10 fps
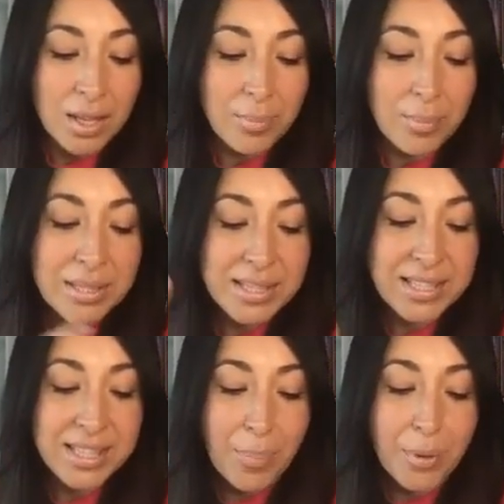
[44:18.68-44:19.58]
But
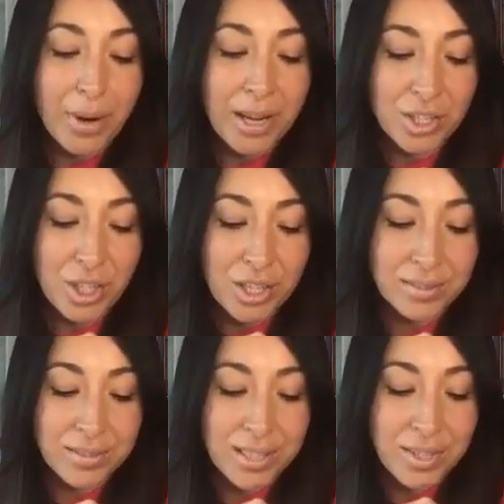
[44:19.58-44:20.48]

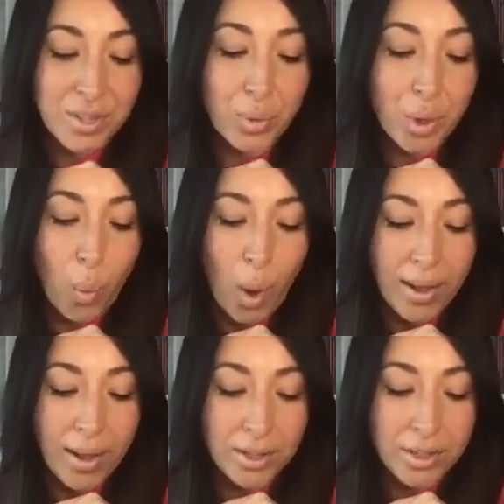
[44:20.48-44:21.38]
separation is
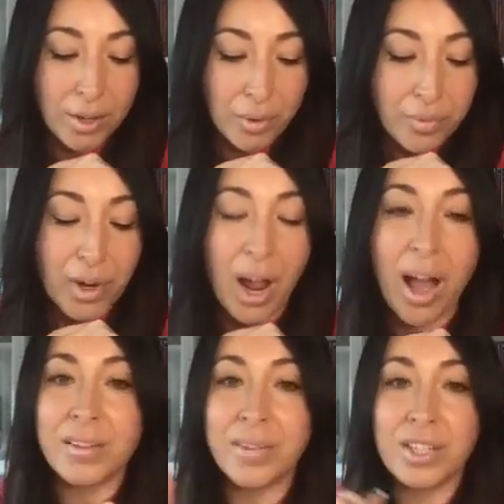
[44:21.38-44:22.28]
required for
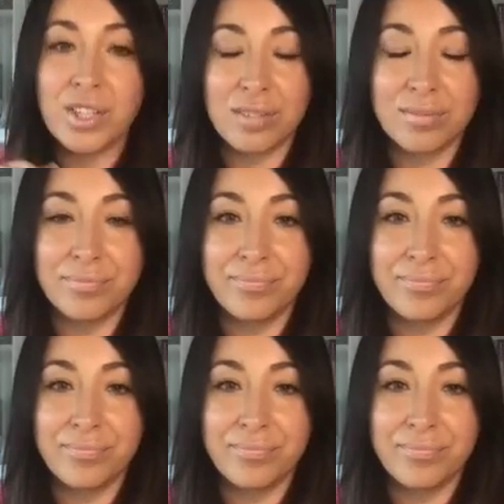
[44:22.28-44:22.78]
elevation.